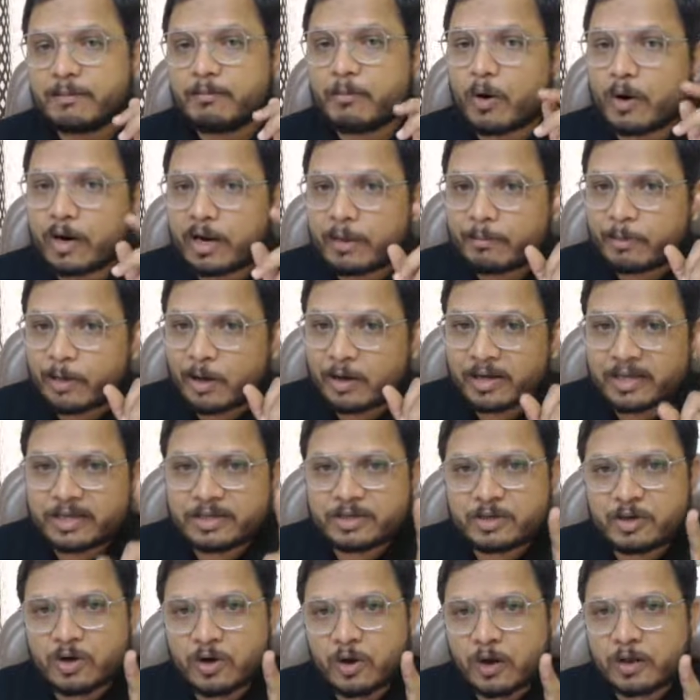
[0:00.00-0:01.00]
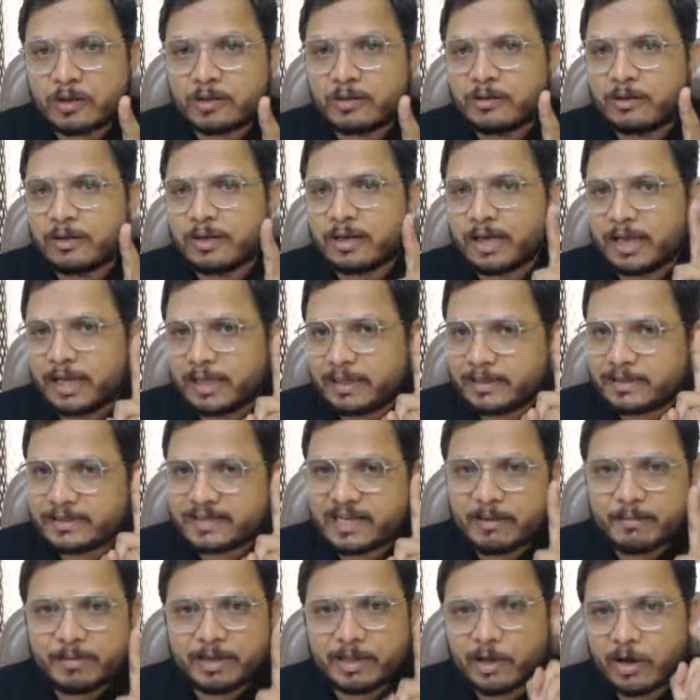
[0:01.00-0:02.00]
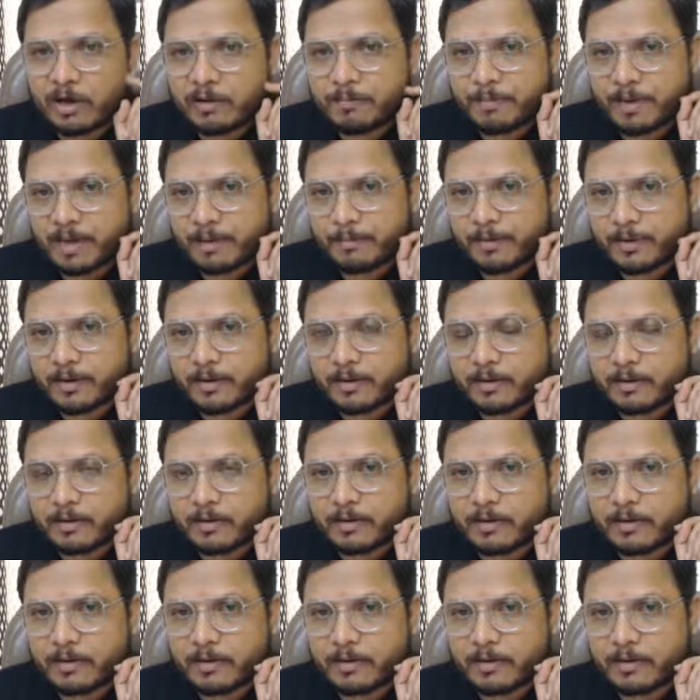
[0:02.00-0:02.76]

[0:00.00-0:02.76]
Bode plot is drawn in semi-log paper.